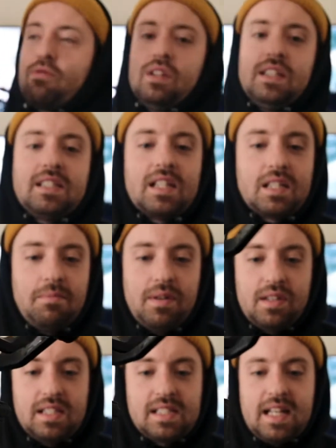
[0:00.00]
really sucked
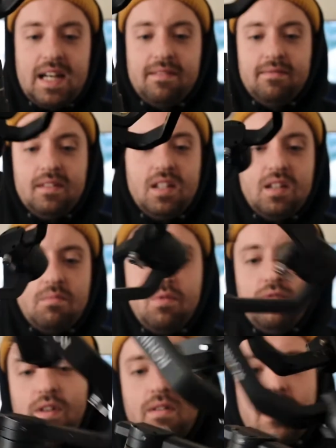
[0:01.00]
about this guy.
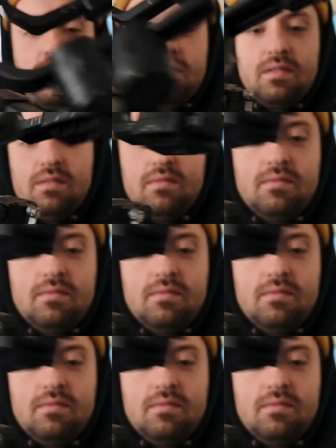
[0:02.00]
Move it around.